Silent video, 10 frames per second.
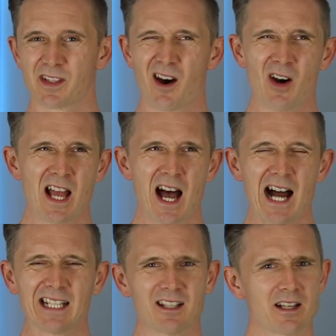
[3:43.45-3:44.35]
Now,
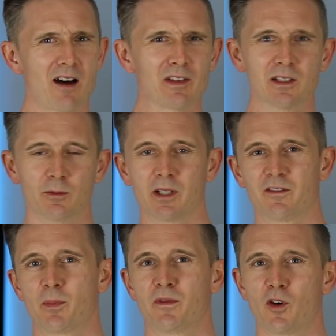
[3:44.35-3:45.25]
I did have a little bit of
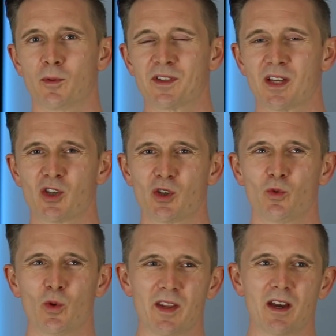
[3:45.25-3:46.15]
a performance issue
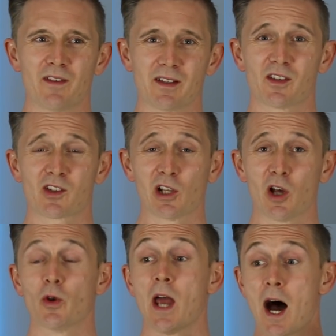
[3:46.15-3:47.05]
with Aventus
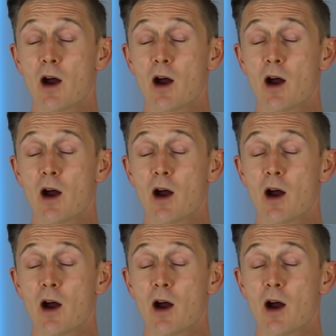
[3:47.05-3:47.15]
Cologne.